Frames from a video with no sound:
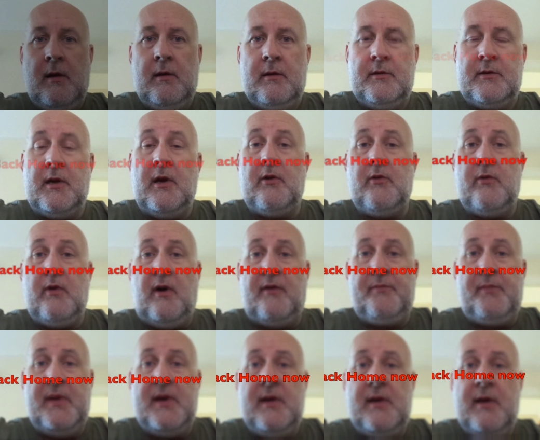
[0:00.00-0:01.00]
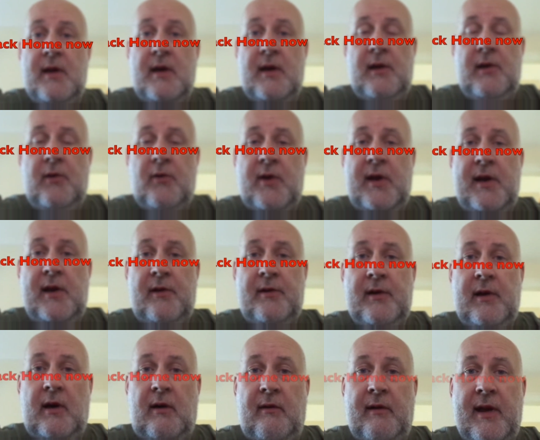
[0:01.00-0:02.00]
so I've been uh, looking
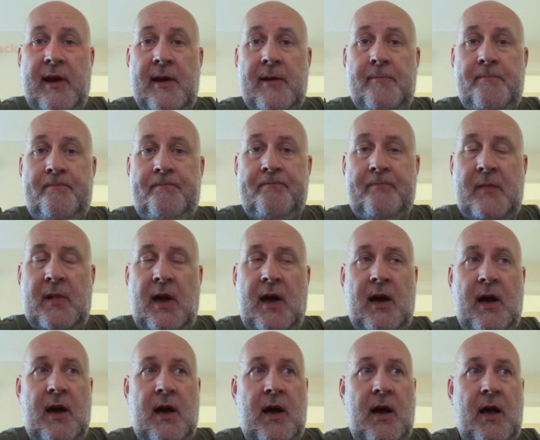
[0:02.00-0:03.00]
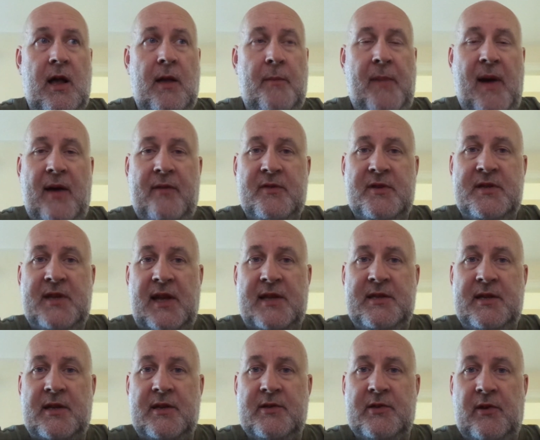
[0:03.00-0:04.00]
online uh, about the
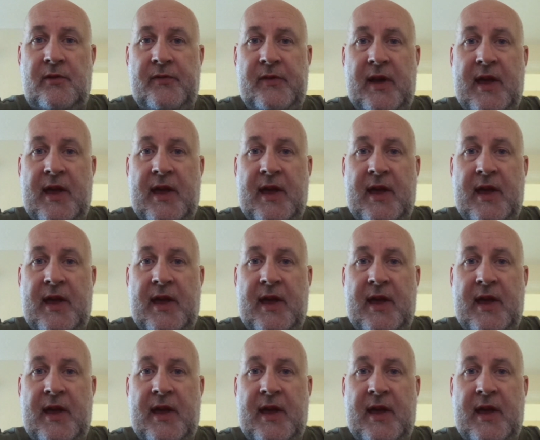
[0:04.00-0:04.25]
settings on the